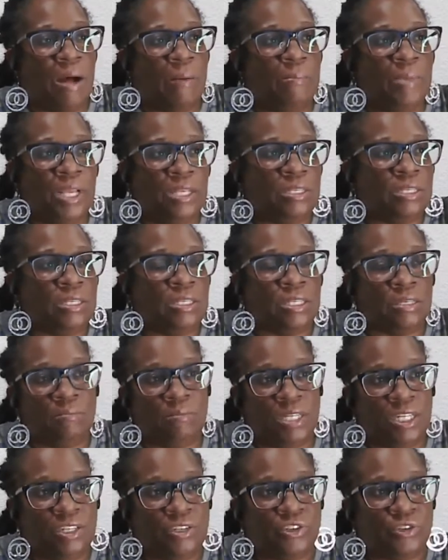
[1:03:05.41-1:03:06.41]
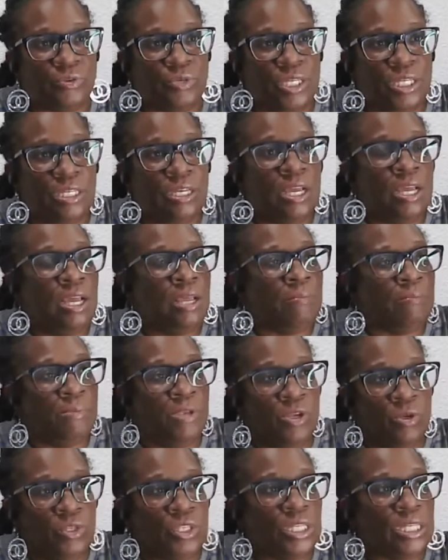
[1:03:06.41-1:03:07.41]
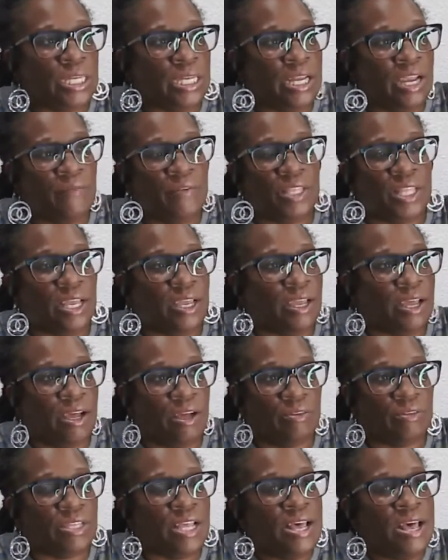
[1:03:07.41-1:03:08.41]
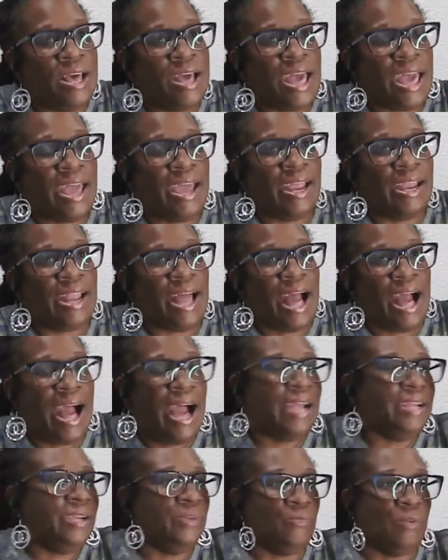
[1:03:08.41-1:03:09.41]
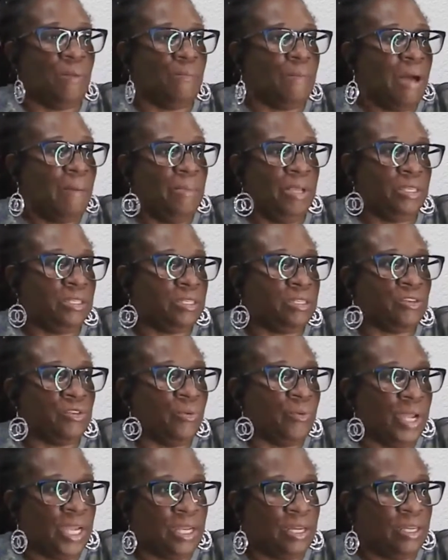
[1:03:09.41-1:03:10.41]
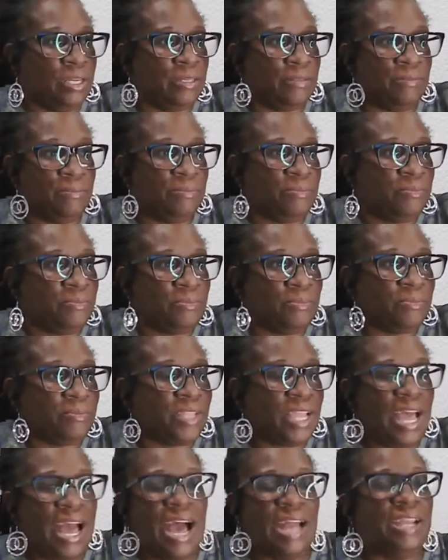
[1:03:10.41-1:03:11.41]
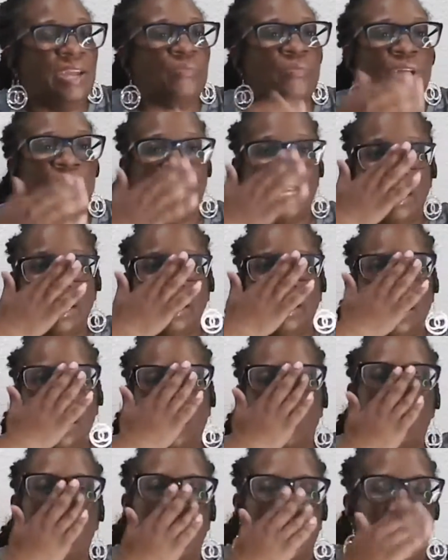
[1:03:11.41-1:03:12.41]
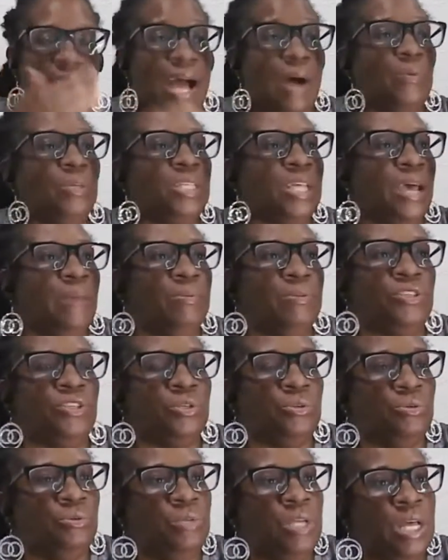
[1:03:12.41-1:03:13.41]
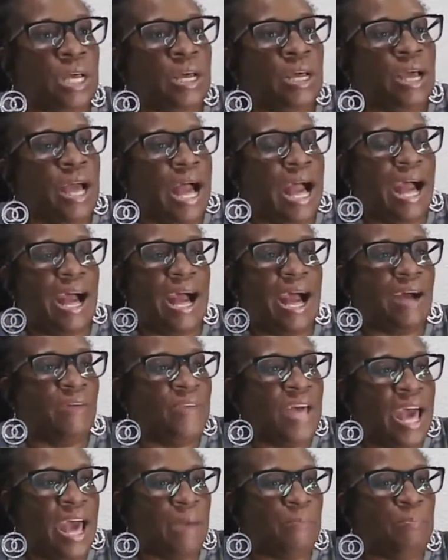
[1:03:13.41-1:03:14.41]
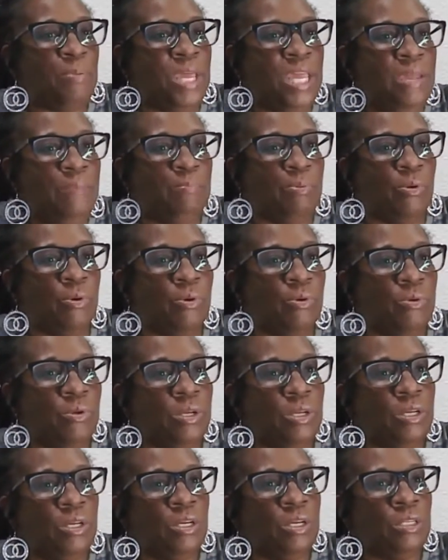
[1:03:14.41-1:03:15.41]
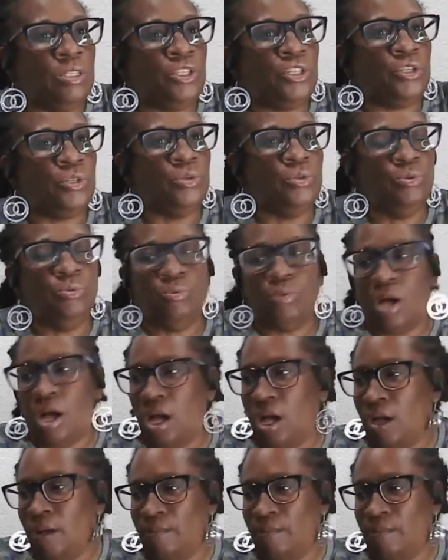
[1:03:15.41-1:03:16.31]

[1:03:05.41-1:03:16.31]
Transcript: about business and ministry, music and everything else, and I didn't run my business correctly. I didn't run anything correctly. I was able to, I've had people to